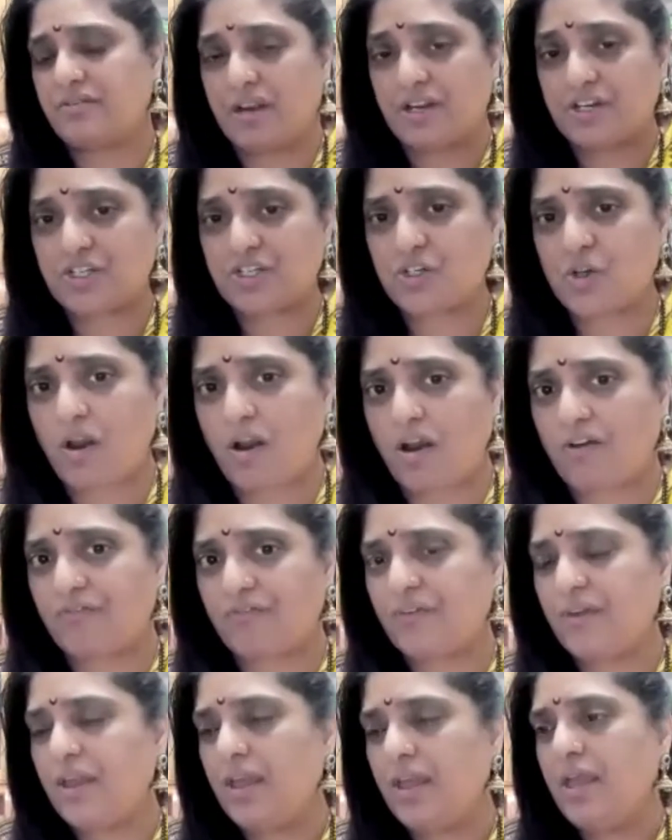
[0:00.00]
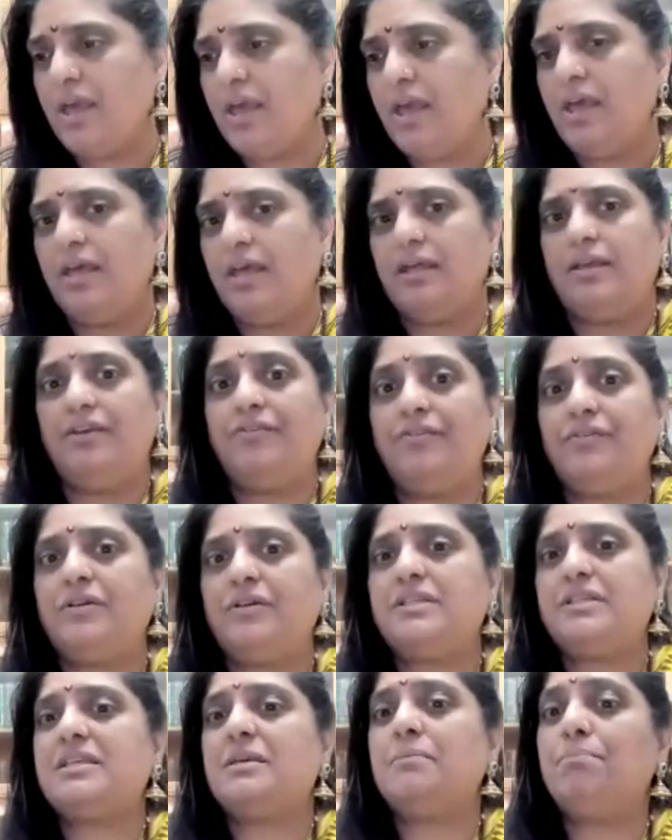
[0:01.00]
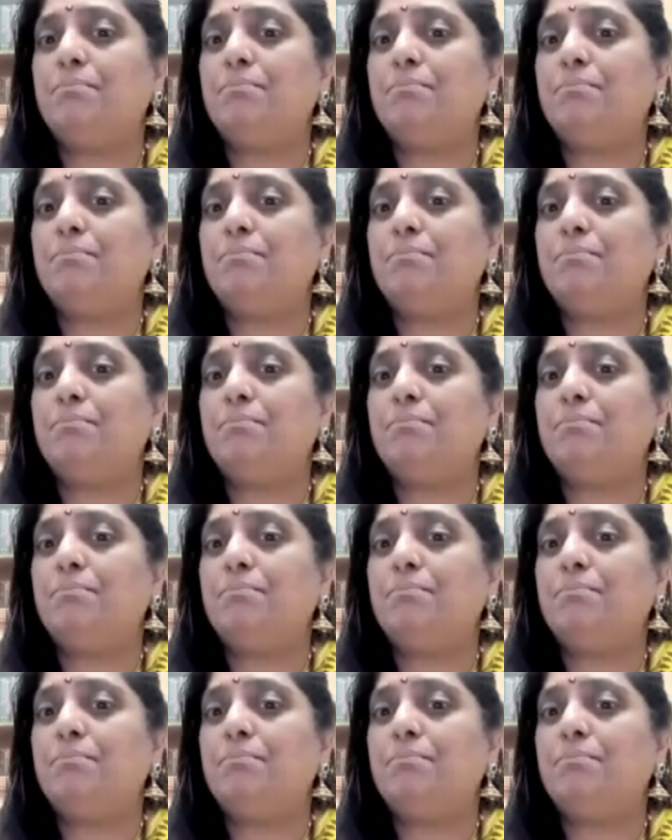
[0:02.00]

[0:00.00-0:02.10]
rush off. Everyone is